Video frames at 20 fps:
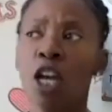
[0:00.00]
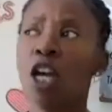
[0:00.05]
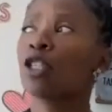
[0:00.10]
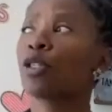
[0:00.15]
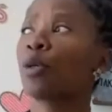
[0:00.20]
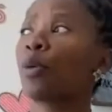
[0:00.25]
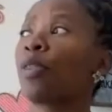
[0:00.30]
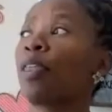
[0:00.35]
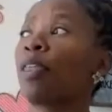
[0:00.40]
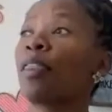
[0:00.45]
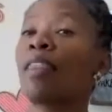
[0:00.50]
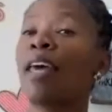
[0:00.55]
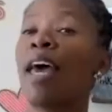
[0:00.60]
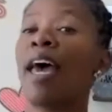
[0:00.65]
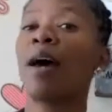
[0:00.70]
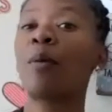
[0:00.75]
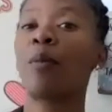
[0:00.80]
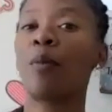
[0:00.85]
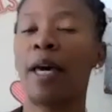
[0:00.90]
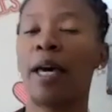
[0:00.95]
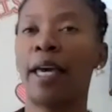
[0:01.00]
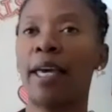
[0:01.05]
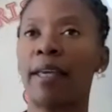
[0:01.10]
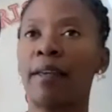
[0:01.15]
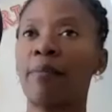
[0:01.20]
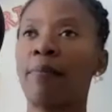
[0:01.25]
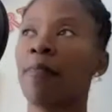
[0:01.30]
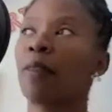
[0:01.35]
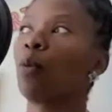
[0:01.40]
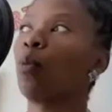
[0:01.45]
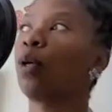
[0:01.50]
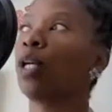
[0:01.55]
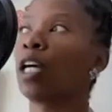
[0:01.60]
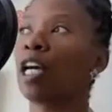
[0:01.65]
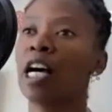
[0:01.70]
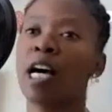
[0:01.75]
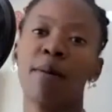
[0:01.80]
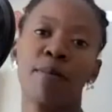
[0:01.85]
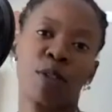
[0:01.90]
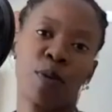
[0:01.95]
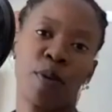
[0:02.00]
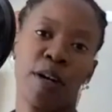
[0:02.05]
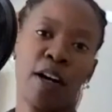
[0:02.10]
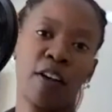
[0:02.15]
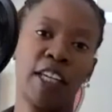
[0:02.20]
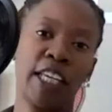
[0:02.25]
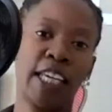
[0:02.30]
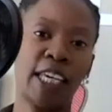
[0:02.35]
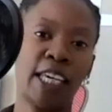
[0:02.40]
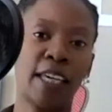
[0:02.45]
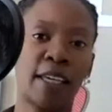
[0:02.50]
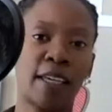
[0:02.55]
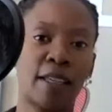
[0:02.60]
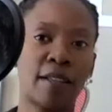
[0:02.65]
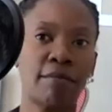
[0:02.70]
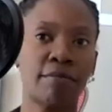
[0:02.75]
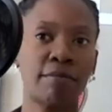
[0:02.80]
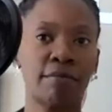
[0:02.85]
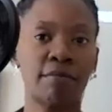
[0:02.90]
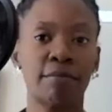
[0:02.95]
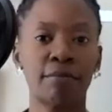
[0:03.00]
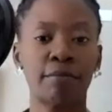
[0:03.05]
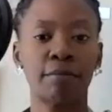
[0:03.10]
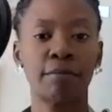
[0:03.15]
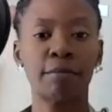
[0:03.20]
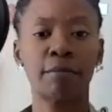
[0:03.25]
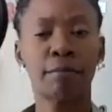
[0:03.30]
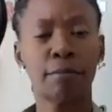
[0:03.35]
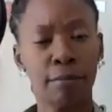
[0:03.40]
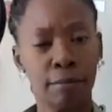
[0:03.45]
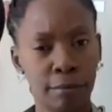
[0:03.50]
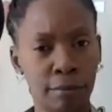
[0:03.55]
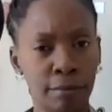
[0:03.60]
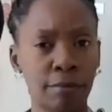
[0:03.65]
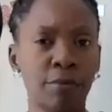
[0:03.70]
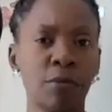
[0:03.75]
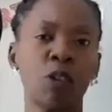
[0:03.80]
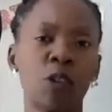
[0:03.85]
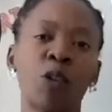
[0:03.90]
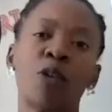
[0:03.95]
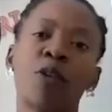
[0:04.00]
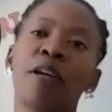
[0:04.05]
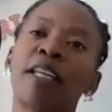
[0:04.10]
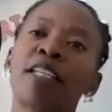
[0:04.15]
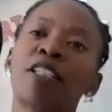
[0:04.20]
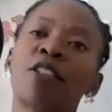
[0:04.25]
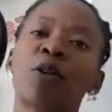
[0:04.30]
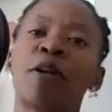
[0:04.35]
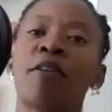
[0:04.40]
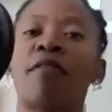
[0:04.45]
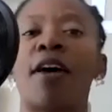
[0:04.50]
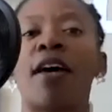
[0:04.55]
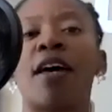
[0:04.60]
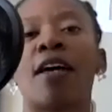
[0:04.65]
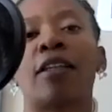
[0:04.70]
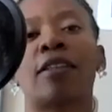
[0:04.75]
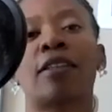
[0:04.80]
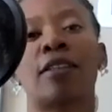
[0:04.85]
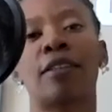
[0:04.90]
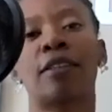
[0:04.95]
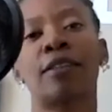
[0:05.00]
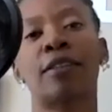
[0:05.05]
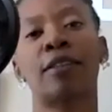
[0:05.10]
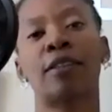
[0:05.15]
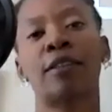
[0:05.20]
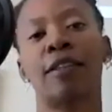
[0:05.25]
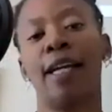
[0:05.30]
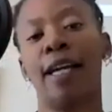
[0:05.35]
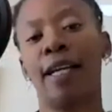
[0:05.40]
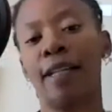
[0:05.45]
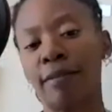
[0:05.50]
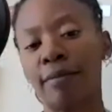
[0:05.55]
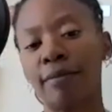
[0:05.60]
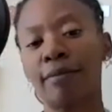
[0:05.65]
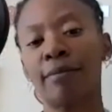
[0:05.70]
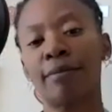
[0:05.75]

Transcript: So then that way, when it comes around again, you were ready to invest, right?